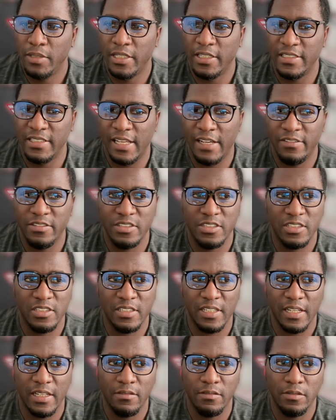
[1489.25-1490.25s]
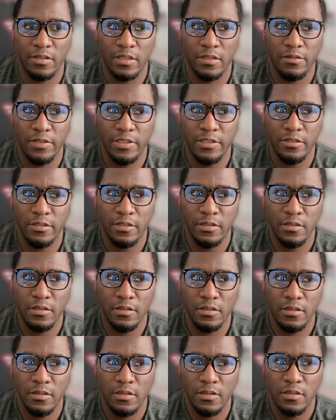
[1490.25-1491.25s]
because I was just like, what are we
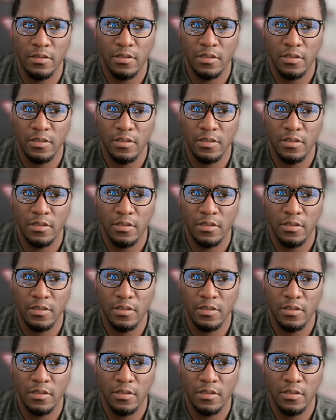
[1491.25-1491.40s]
doing?